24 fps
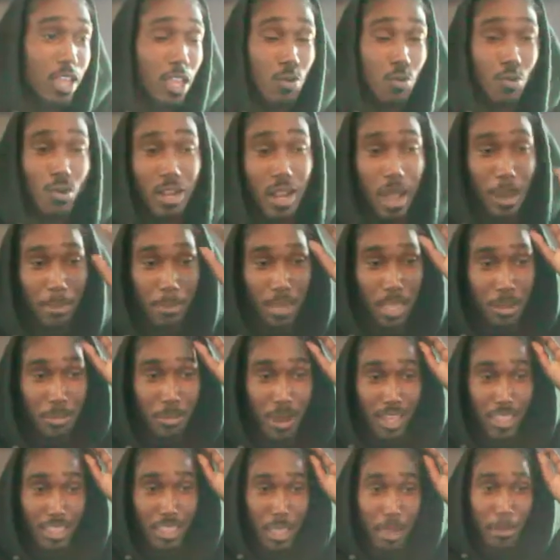and what I mean
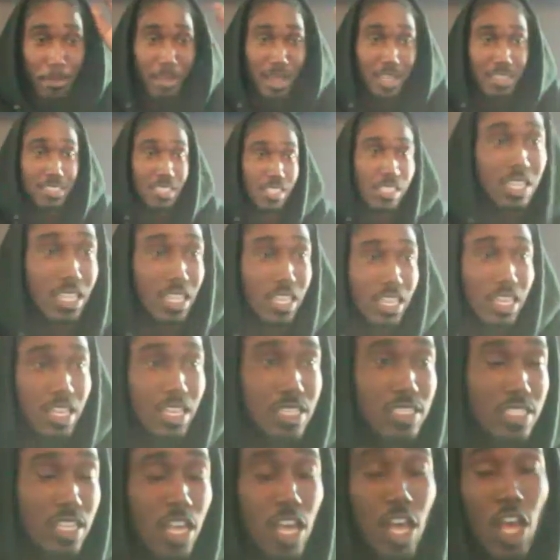by that basically
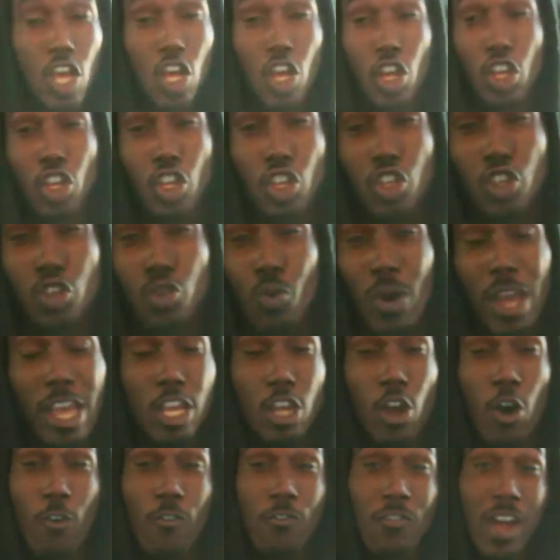is you ain't
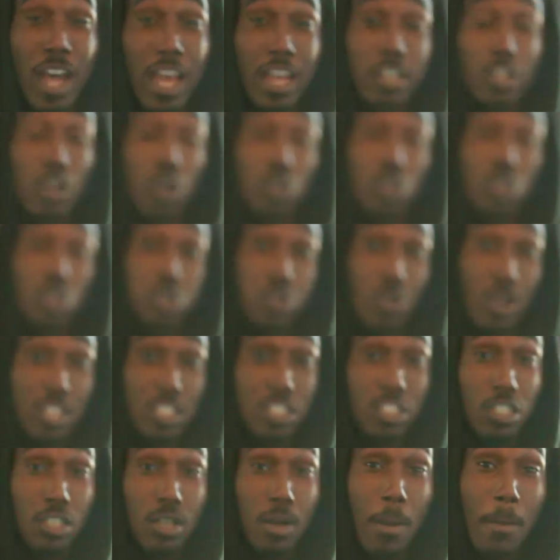gonna find no
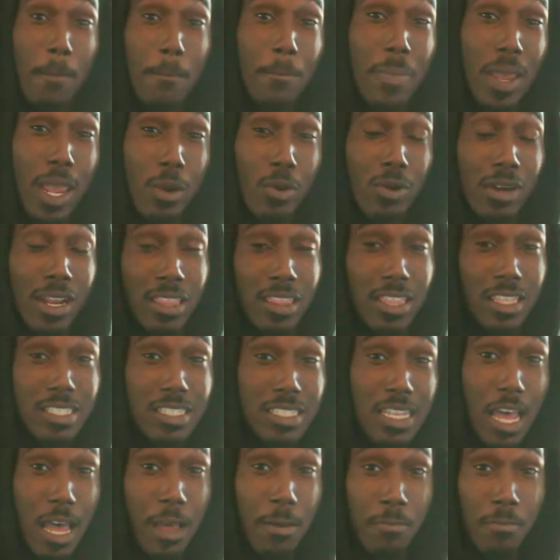treasure buried at the
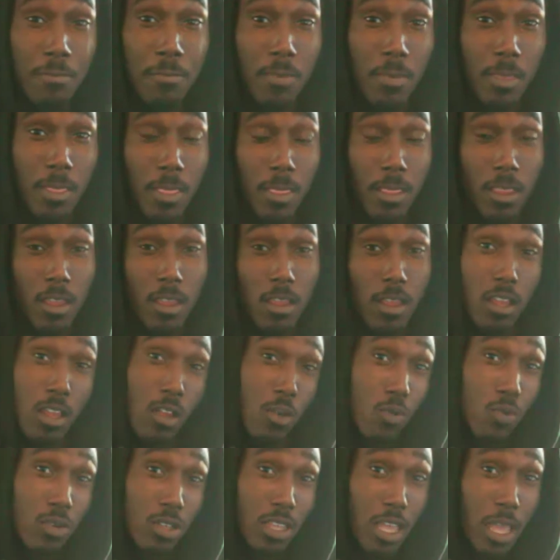top.
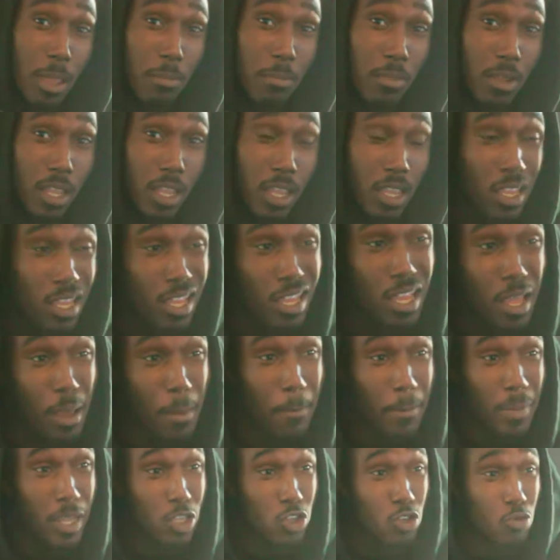What that mean? I
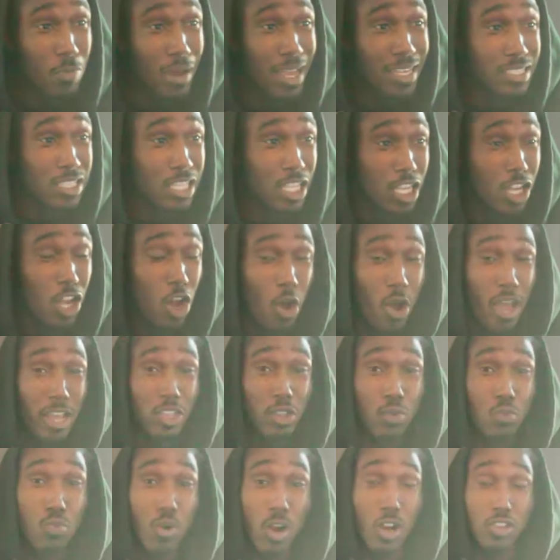mean, you basically gonna have to
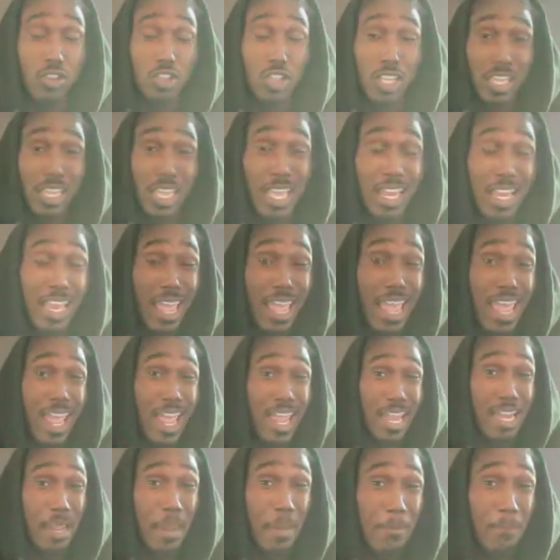work to get
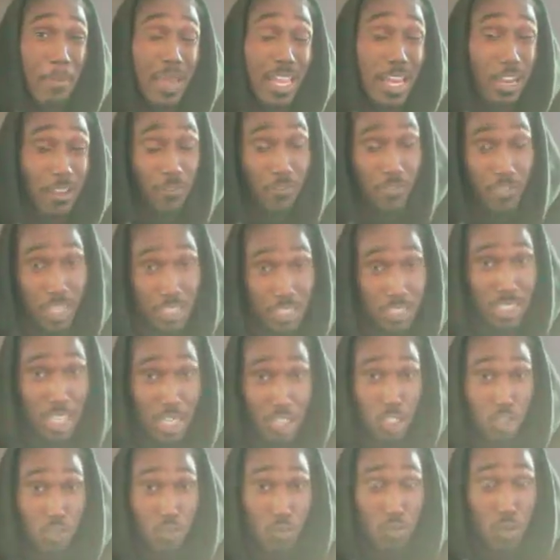any benefits
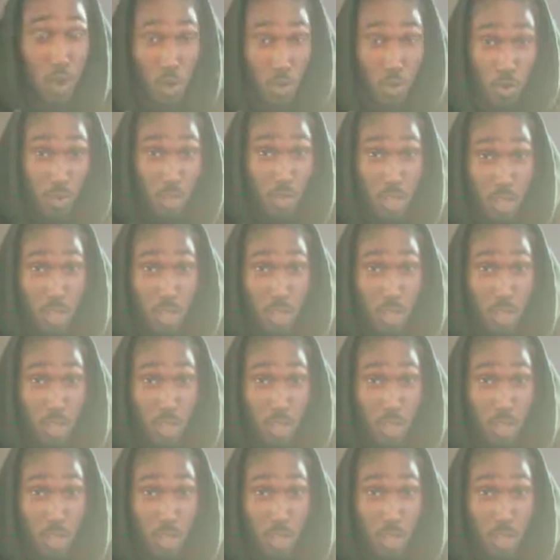that you want.